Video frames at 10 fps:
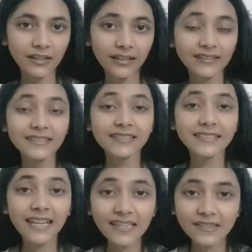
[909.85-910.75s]
It's a
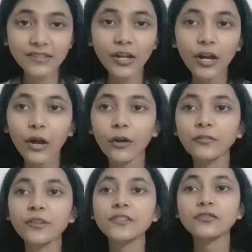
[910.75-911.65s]
test of
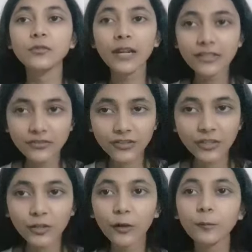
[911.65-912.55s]
your strategy,
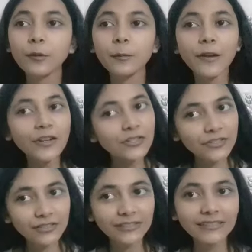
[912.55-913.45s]
your
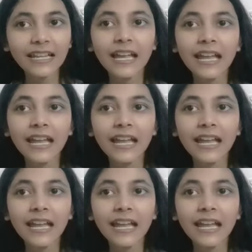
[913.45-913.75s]
preparation,